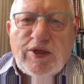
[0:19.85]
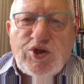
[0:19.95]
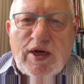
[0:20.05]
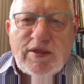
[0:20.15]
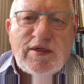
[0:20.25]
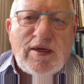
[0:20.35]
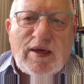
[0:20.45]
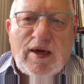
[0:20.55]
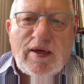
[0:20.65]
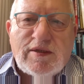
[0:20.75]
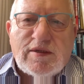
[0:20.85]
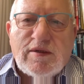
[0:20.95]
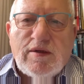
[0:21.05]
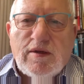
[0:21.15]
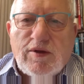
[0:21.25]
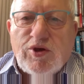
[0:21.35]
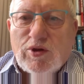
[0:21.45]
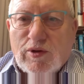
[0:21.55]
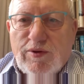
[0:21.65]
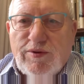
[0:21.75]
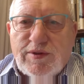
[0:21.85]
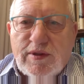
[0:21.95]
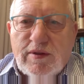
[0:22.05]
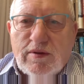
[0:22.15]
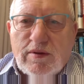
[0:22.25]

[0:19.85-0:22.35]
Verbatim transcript: just in case you lose it